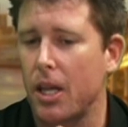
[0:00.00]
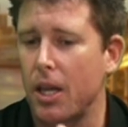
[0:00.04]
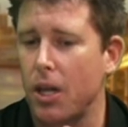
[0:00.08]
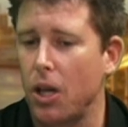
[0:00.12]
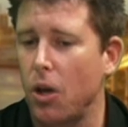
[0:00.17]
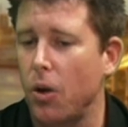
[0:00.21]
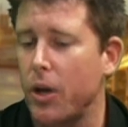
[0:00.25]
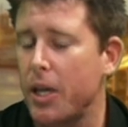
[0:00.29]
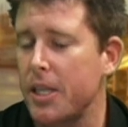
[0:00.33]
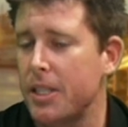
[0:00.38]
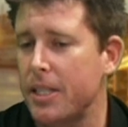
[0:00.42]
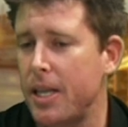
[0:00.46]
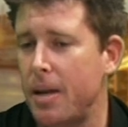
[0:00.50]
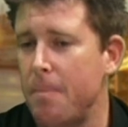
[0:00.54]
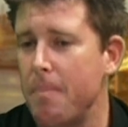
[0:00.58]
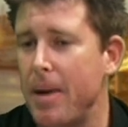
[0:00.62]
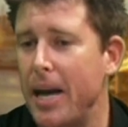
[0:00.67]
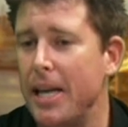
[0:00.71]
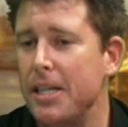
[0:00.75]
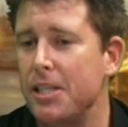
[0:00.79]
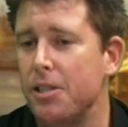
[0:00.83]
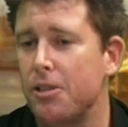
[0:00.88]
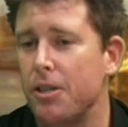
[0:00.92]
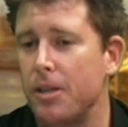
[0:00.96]
like I said,
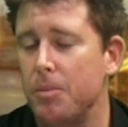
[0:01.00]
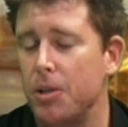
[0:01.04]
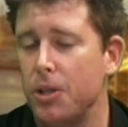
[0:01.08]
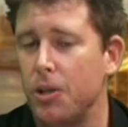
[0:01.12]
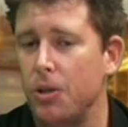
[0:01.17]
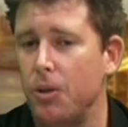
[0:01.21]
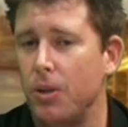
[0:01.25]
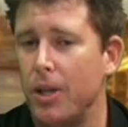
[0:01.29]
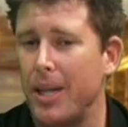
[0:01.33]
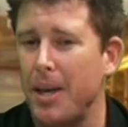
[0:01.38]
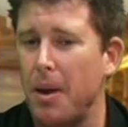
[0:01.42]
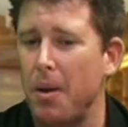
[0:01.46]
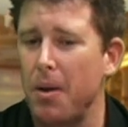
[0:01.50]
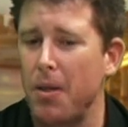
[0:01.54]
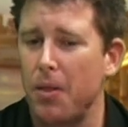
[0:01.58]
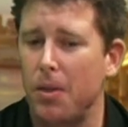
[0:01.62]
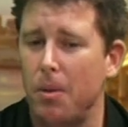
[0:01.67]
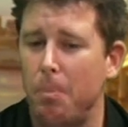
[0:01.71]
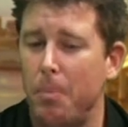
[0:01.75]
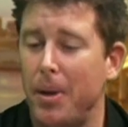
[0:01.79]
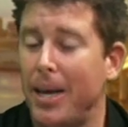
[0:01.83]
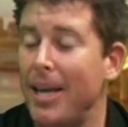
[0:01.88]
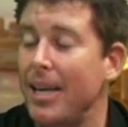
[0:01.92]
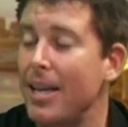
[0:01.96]
mainstream schooling,
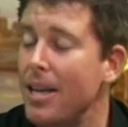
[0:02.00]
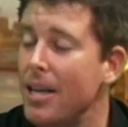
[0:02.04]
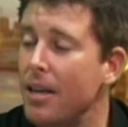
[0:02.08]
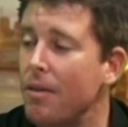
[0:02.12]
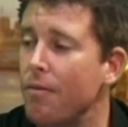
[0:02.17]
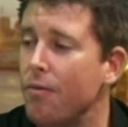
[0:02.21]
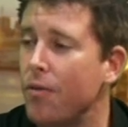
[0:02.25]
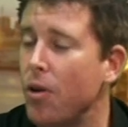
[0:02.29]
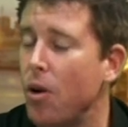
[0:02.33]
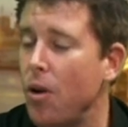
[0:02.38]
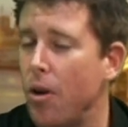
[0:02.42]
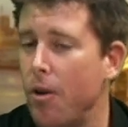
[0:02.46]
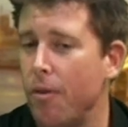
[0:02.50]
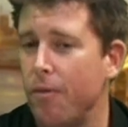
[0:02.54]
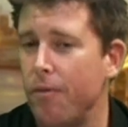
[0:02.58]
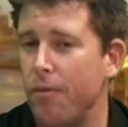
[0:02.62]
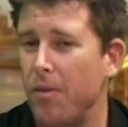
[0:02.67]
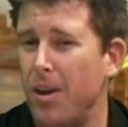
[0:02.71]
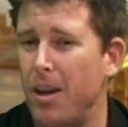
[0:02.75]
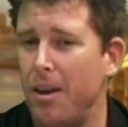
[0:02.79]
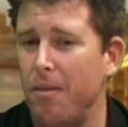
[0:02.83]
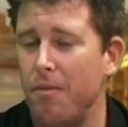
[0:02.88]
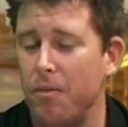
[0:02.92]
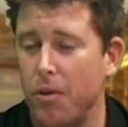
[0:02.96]
the PE
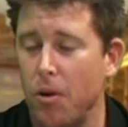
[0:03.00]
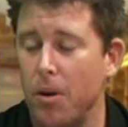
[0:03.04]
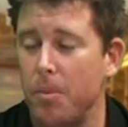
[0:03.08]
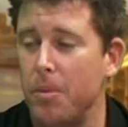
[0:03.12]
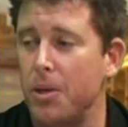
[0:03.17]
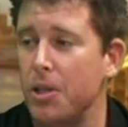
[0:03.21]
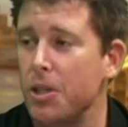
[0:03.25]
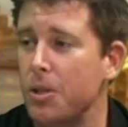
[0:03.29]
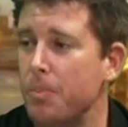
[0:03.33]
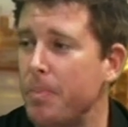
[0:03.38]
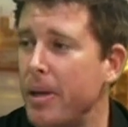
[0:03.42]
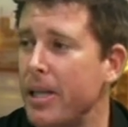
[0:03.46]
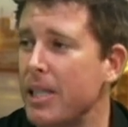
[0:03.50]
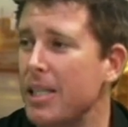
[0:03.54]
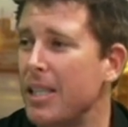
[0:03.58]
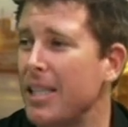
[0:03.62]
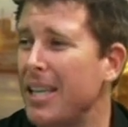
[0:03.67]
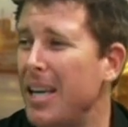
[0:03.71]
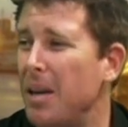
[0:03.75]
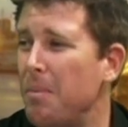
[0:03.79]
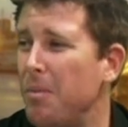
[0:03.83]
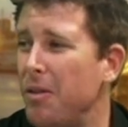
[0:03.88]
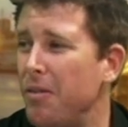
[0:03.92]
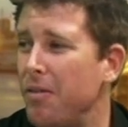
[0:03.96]
environment especially
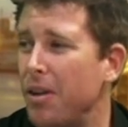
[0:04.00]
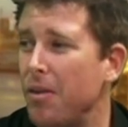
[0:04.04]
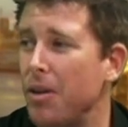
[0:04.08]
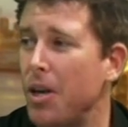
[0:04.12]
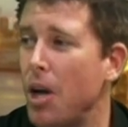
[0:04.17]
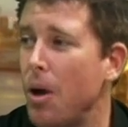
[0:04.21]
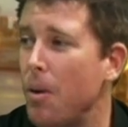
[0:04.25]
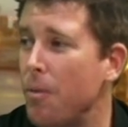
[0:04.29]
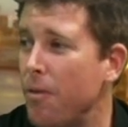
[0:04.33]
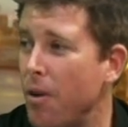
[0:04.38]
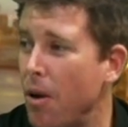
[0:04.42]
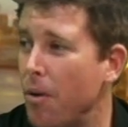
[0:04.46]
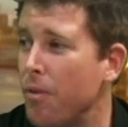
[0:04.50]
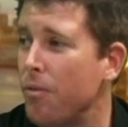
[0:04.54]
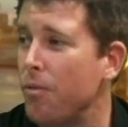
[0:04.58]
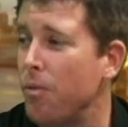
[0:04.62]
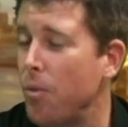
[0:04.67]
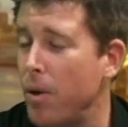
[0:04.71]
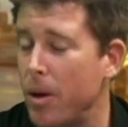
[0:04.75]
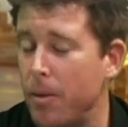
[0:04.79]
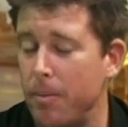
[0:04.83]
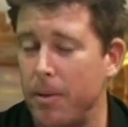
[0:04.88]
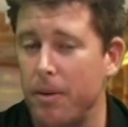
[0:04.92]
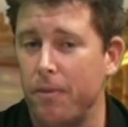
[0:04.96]
can be very
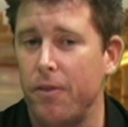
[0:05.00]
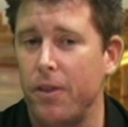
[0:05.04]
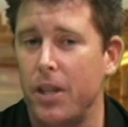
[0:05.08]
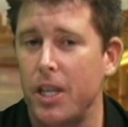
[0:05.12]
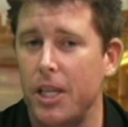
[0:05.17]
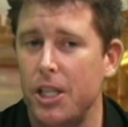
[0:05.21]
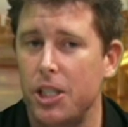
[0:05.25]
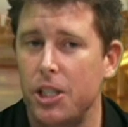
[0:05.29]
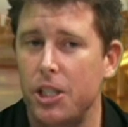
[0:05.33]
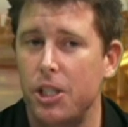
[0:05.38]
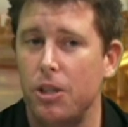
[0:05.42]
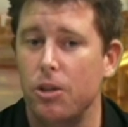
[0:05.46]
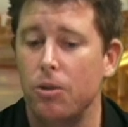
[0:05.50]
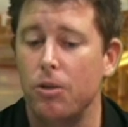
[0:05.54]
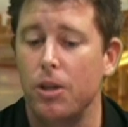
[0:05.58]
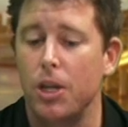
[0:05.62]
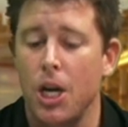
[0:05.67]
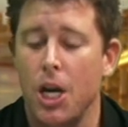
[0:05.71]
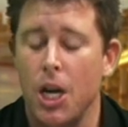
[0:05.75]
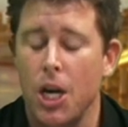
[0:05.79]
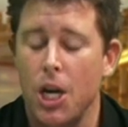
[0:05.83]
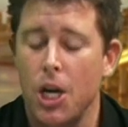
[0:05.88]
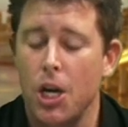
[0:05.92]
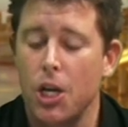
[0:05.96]
overwhelming for these
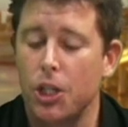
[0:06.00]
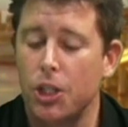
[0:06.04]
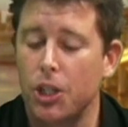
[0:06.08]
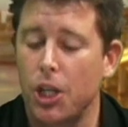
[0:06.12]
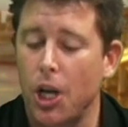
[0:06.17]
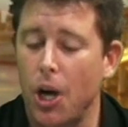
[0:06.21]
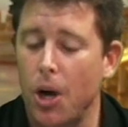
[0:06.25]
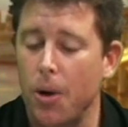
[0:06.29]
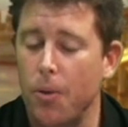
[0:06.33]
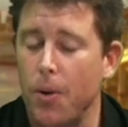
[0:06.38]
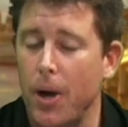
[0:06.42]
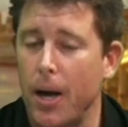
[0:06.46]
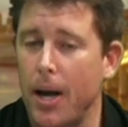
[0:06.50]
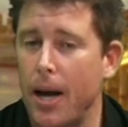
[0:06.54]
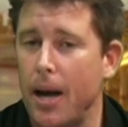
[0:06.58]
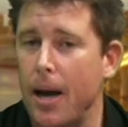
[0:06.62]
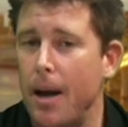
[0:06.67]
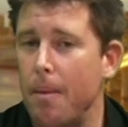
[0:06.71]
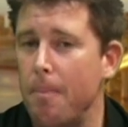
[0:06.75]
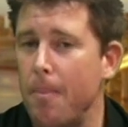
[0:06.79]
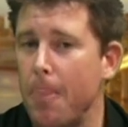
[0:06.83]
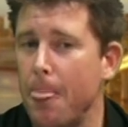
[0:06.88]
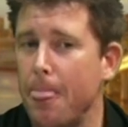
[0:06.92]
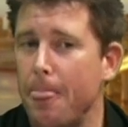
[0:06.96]
children. So
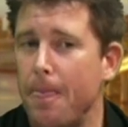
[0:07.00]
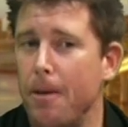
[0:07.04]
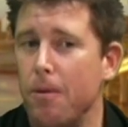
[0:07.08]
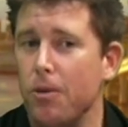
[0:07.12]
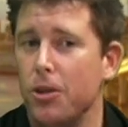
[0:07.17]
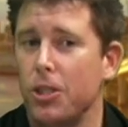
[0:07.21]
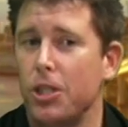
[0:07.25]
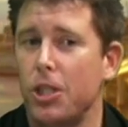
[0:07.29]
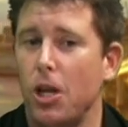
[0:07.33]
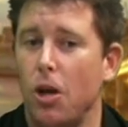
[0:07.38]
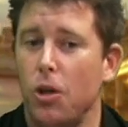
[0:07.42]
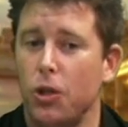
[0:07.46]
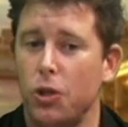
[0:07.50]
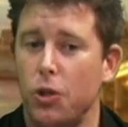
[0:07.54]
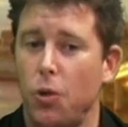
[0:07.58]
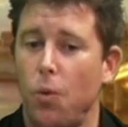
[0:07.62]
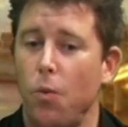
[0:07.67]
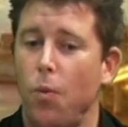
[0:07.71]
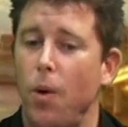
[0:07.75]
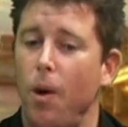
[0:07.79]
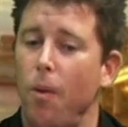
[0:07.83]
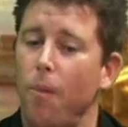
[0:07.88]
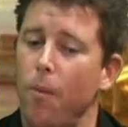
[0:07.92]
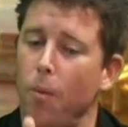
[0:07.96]
the
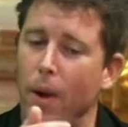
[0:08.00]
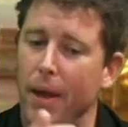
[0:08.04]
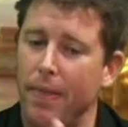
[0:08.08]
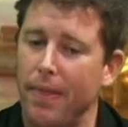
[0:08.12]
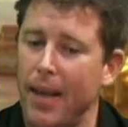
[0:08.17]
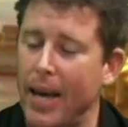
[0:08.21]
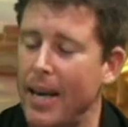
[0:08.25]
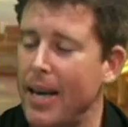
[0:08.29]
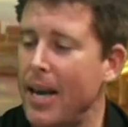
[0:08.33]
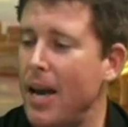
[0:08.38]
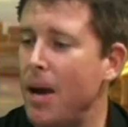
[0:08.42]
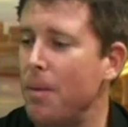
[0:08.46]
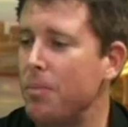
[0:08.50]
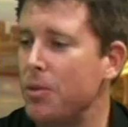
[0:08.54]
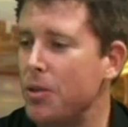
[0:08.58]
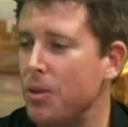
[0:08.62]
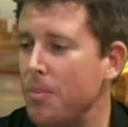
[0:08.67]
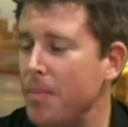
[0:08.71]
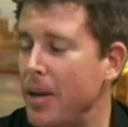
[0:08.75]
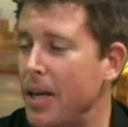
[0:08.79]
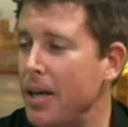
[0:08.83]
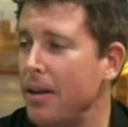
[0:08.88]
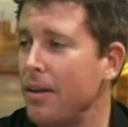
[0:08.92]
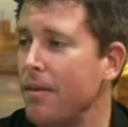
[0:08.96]
results, when they come
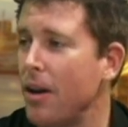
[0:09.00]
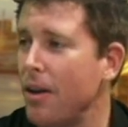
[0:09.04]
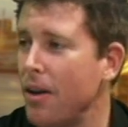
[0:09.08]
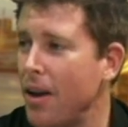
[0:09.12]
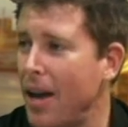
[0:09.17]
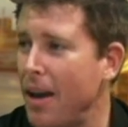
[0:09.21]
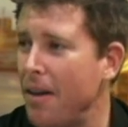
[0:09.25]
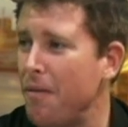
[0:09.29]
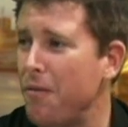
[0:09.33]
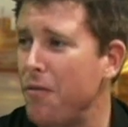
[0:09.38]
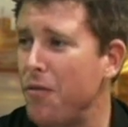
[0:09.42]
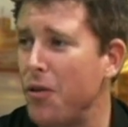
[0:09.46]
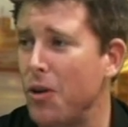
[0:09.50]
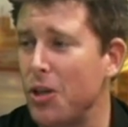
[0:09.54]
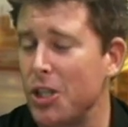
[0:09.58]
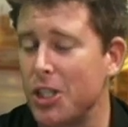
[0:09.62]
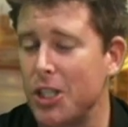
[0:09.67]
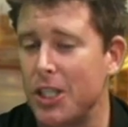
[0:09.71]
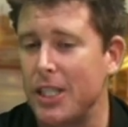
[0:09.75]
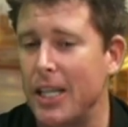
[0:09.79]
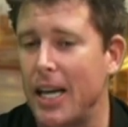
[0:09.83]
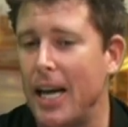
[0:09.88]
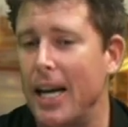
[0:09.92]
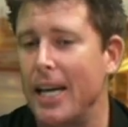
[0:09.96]
to me at
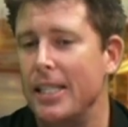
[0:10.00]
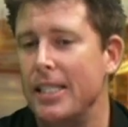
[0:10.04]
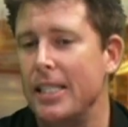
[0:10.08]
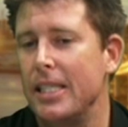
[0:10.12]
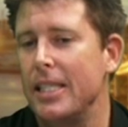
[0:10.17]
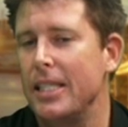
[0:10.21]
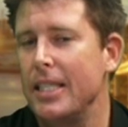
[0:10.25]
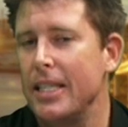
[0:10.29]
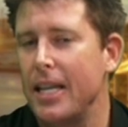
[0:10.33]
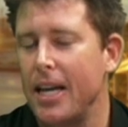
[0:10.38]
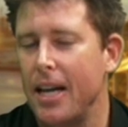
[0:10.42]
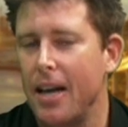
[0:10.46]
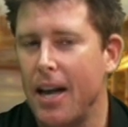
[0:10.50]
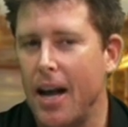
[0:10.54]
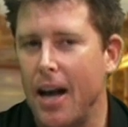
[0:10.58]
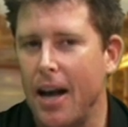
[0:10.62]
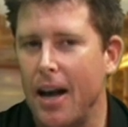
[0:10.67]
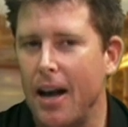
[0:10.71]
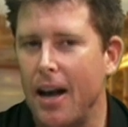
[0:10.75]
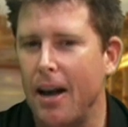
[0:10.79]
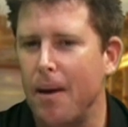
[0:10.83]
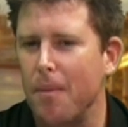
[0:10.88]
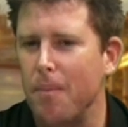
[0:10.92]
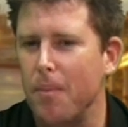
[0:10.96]
first stage,
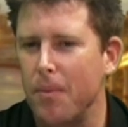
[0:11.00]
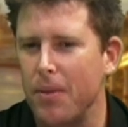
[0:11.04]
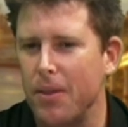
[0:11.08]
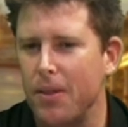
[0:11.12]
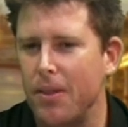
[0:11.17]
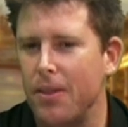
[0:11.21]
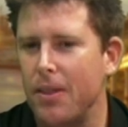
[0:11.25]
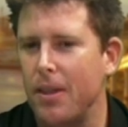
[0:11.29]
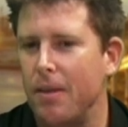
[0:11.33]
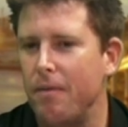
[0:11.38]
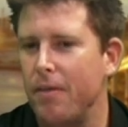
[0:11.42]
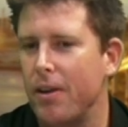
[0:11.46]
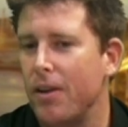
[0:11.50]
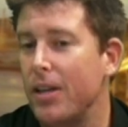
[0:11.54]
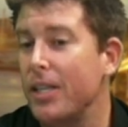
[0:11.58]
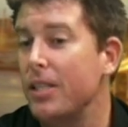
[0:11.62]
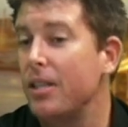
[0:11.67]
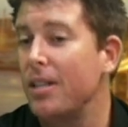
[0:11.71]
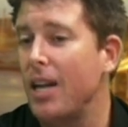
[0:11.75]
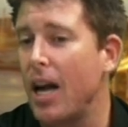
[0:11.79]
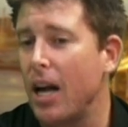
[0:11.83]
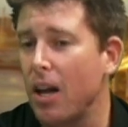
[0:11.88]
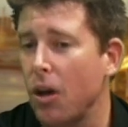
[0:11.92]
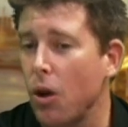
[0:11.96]
a
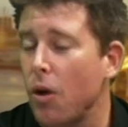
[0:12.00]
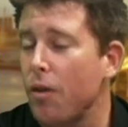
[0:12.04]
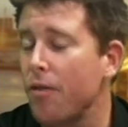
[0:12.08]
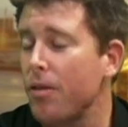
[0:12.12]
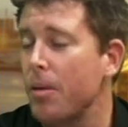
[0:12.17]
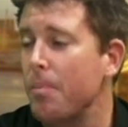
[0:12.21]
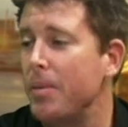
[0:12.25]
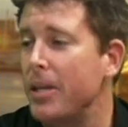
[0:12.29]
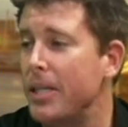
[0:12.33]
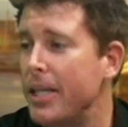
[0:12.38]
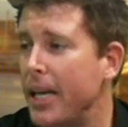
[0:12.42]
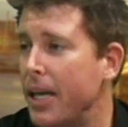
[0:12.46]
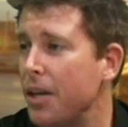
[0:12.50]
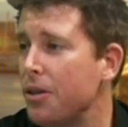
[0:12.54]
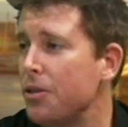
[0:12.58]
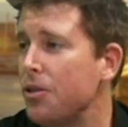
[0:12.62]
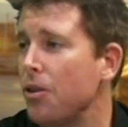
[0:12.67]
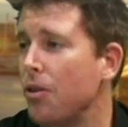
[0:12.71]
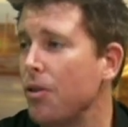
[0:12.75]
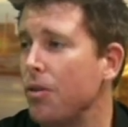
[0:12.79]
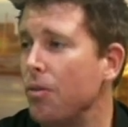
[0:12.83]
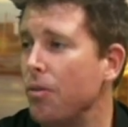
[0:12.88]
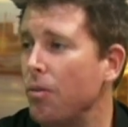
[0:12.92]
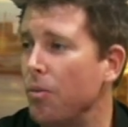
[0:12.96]
lot of them are
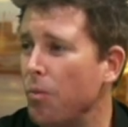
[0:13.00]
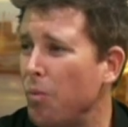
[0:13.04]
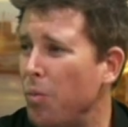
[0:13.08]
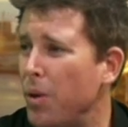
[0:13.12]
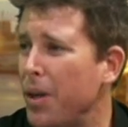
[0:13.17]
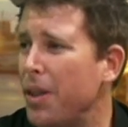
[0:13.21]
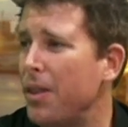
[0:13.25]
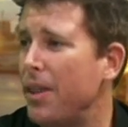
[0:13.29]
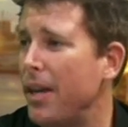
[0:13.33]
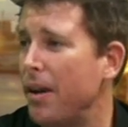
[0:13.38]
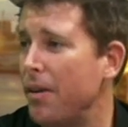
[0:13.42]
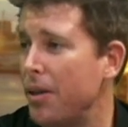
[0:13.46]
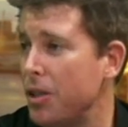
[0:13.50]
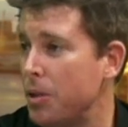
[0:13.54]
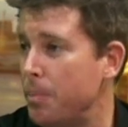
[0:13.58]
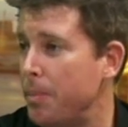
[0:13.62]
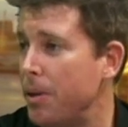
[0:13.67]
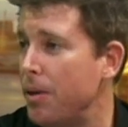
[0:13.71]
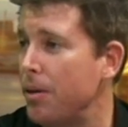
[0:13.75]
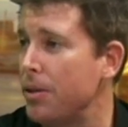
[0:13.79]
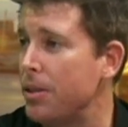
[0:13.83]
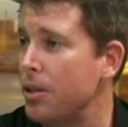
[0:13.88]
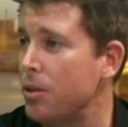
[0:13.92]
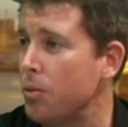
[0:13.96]
downtrodden with their
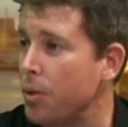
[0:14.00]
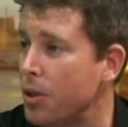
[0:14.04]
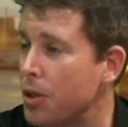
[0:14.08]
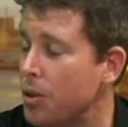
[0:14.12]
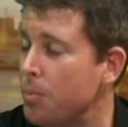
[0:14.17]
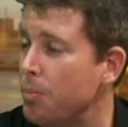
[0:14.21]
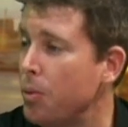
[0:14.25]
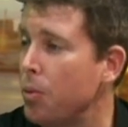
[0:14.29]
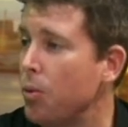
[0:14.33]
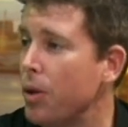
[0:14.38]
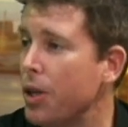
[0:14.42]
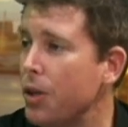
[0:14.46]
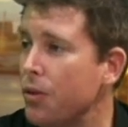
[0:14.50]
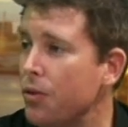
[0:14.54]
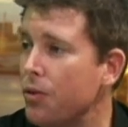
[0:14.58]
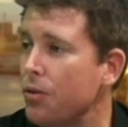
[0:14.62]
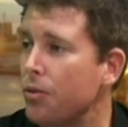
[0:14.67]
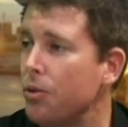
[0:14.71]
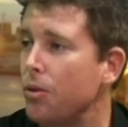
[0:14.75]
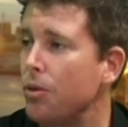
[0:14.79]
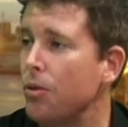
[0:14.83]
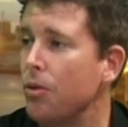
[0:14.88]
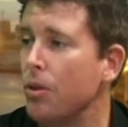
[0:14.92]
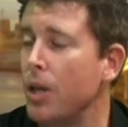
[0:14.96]
experiences with sport at
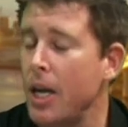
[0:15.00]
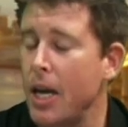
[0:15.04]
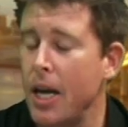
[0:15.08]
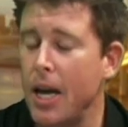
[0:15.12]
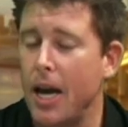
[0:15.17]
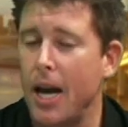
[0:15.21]
school,